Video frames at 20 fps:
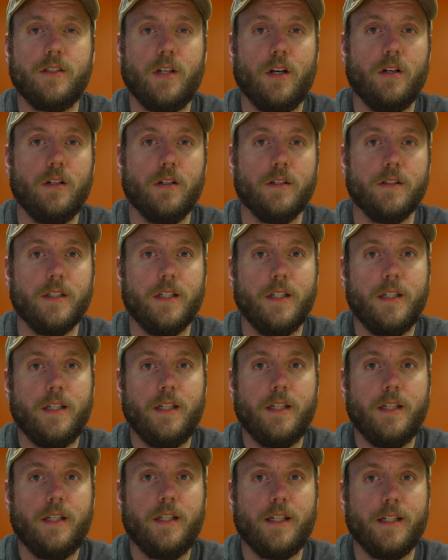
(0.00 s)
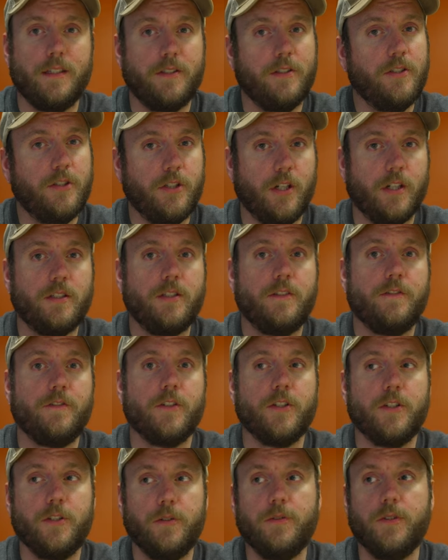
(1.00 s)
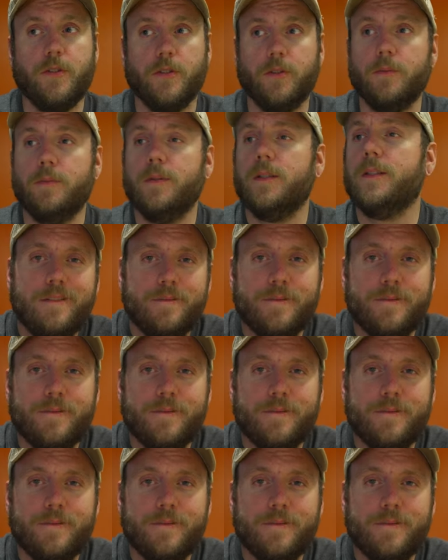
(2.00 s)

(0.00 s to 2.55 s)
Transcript: called It's Just for YouTube.